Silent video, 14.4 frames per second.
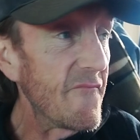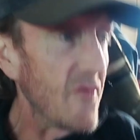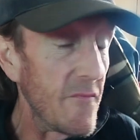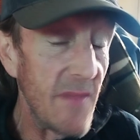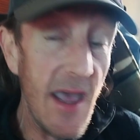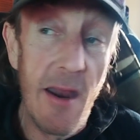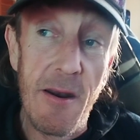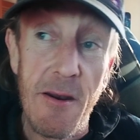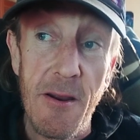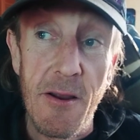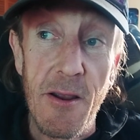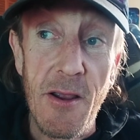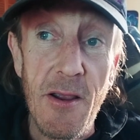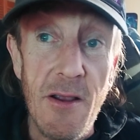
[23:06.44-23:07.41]
from that,
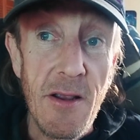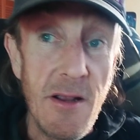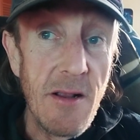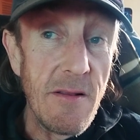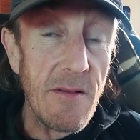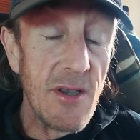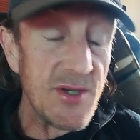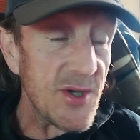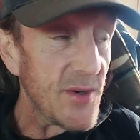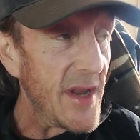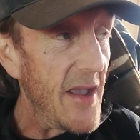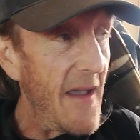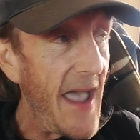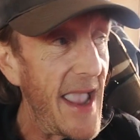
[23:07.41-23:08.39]
because you're
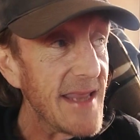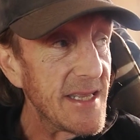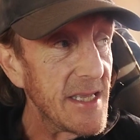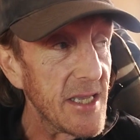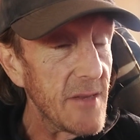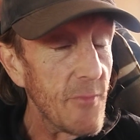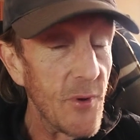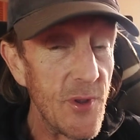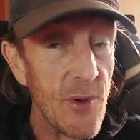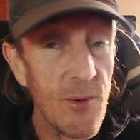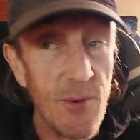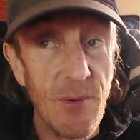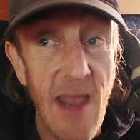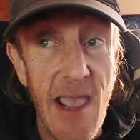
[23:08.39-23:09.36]
now hating it, well,
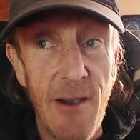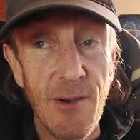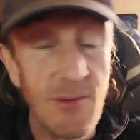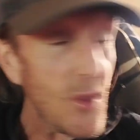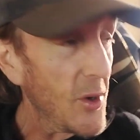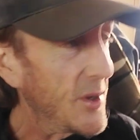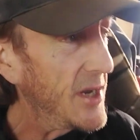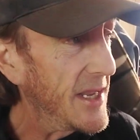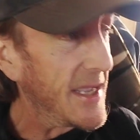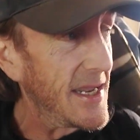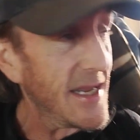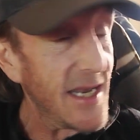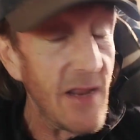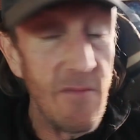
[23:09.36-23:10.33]
you're now not going to
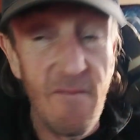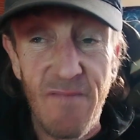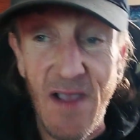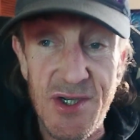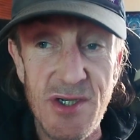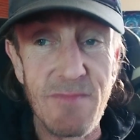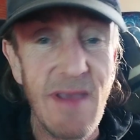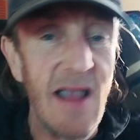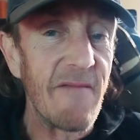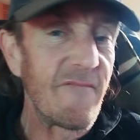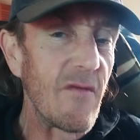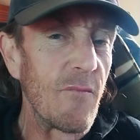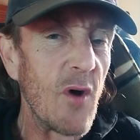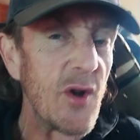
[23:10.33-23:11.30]
get any reflection back
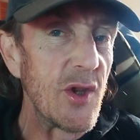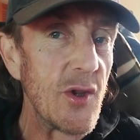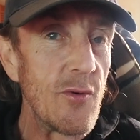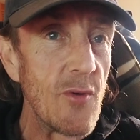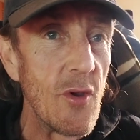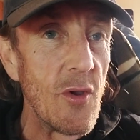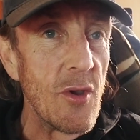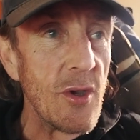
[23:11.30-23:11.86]
from what you,